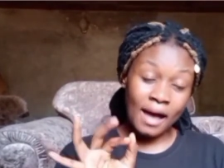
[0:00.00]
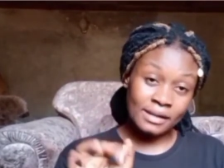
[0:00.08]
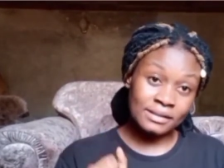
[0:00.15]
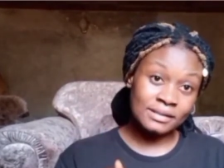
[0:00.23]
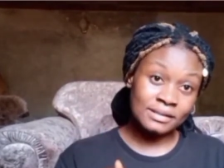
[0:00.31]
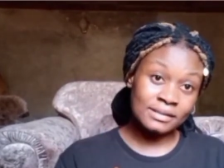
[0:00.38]

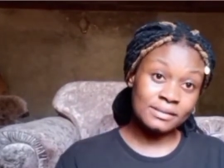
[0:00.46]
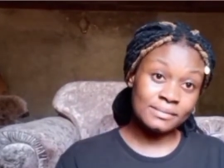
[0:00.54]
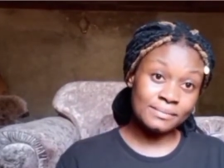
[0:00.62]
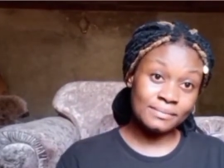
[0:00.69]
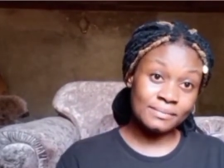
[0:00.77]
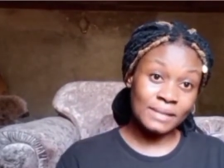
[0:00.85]
And
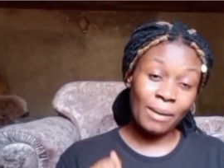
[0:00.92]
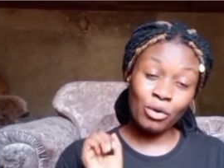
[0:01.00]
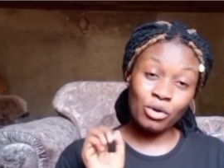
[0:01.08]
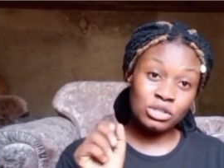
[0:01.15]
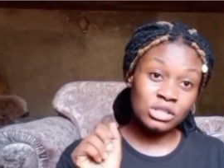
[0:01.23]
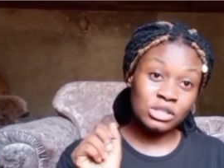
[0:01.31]

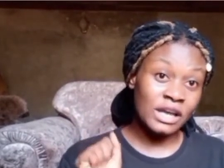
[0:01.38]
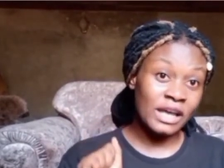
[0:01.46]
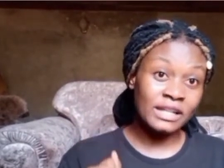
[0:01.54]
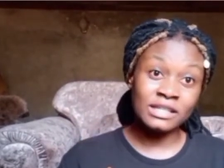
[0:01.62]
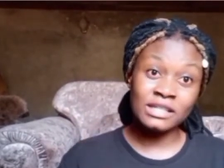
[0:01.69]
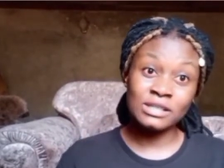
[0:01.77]
I'm going to
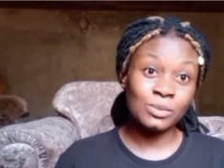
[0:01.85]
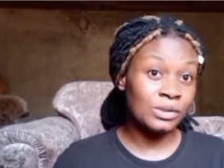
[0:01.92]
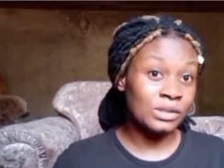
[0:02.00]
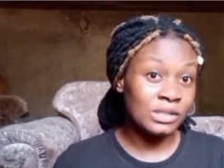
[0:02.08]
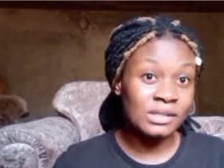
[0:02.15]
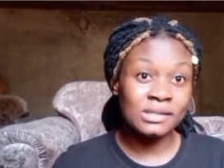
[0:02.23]
end this
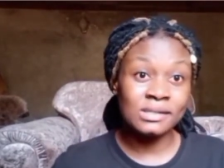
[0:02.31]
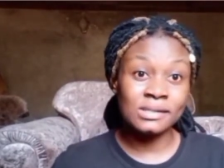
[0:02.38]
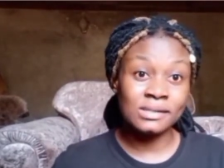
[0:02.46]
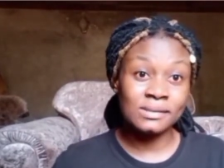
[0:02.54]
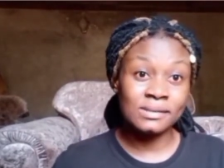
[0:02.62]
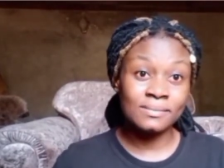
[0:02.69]
with this.
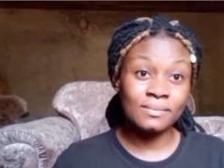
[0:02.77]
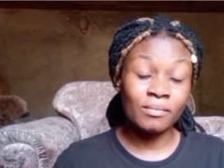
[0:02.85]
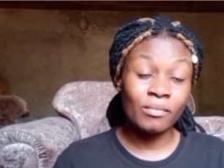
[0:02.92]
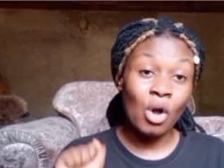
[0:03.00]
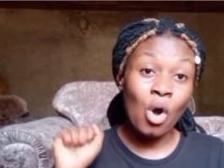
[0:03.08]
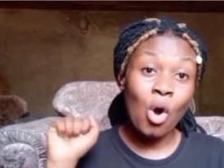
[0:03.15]

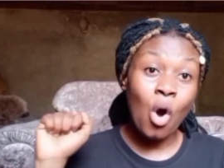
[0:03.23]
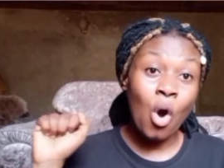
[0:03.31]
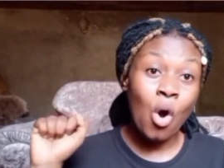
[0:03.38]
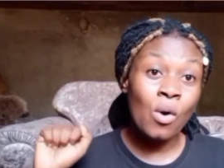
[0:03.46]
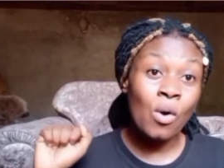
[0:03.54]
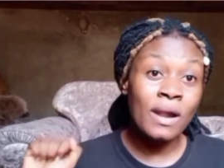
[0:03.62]

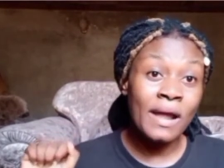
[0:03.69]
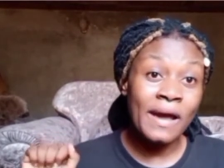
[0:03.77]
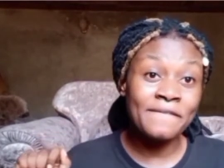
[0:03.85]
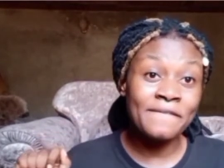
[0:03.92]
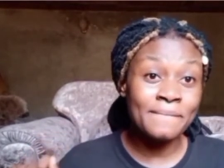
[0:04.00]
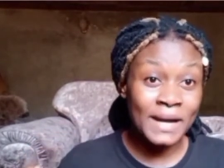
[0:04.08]
All
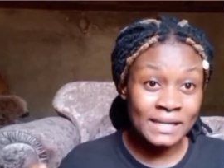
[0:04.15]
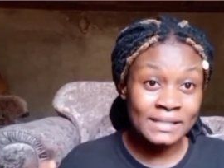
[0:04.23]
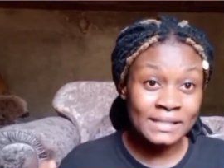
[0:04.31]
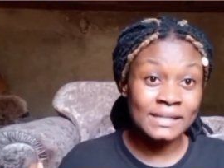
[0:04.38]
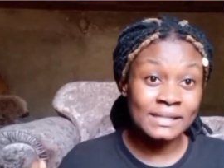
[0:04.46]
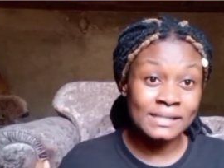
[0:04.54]
life
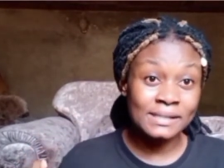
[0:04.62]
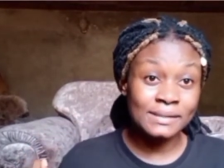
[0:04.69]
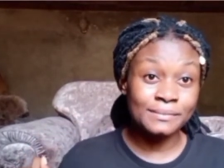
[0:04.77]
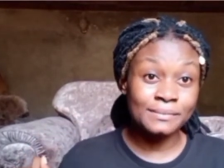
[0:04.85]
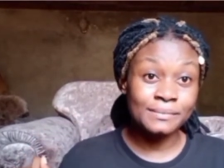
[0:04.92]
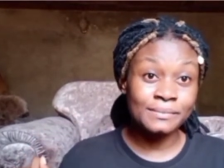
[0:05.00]

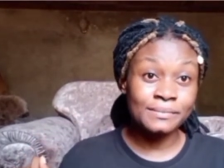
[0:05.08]
matters.